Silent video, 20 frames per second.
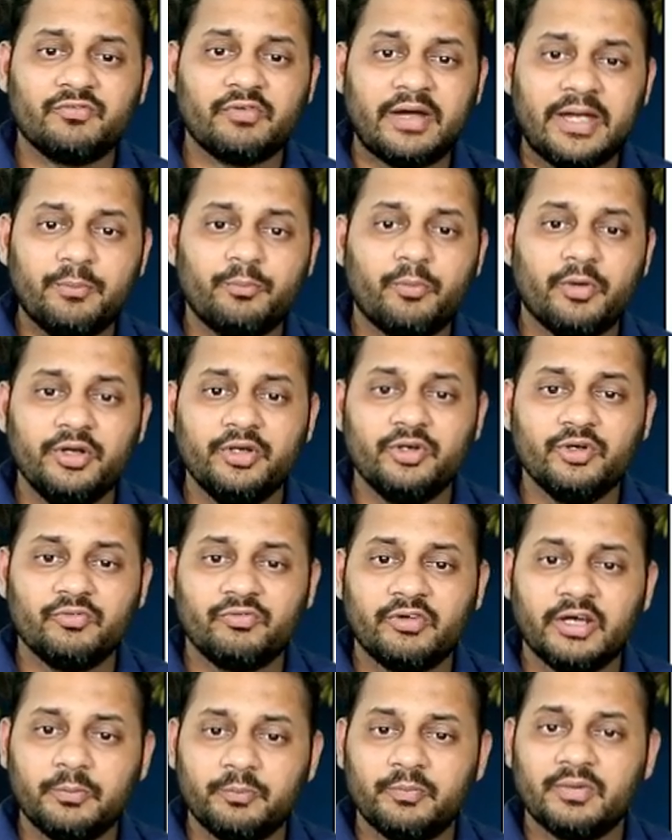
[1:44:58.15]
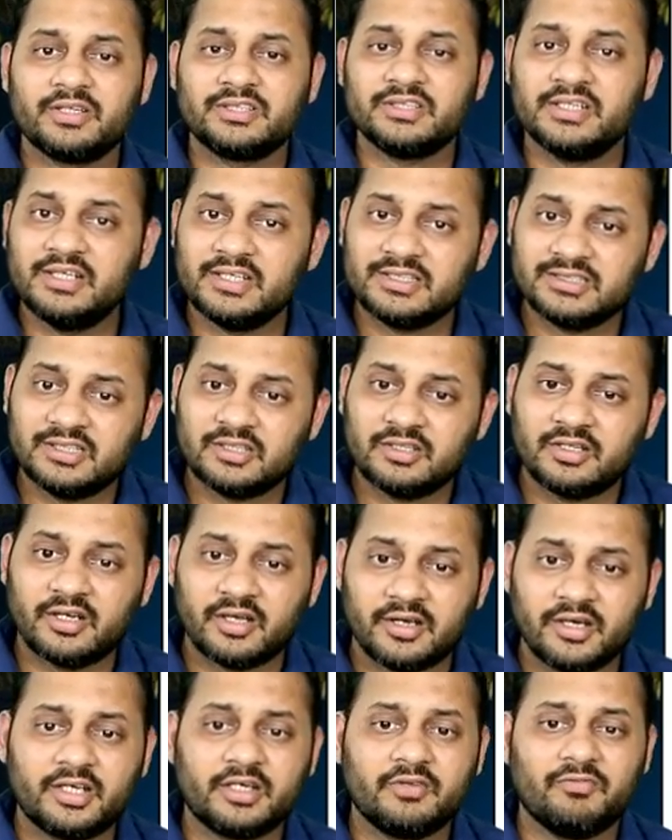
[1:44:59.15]
5.25% is the
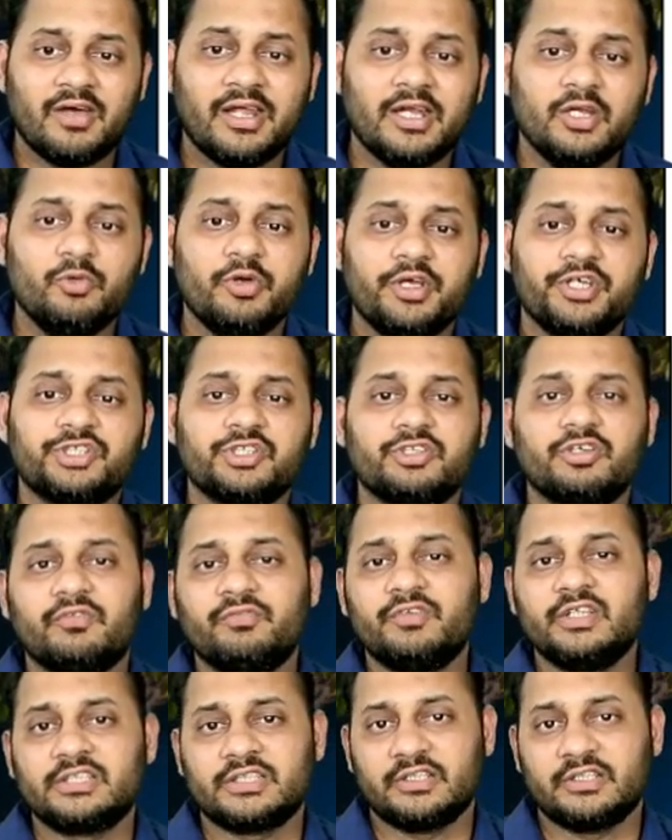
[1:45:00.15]
correct valuation of this